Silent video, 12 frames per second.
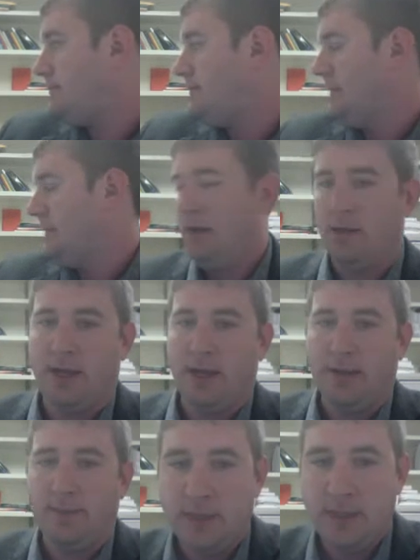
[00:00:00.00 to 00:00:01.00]
Okay.
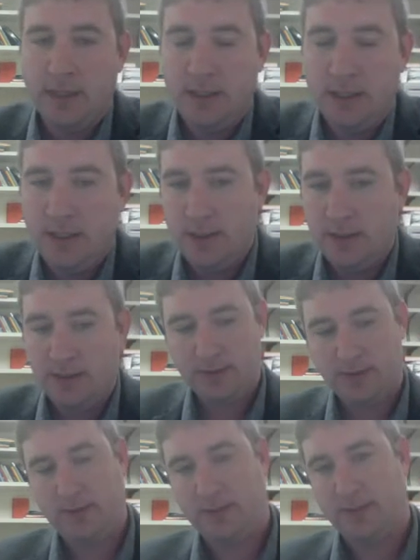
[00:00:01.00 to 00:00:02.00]

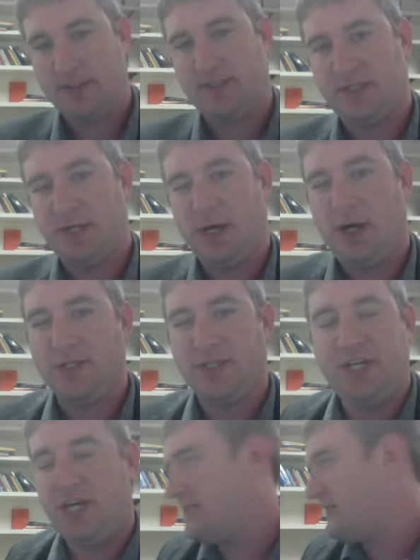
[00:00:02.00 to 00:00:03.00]
I'm going to stall just a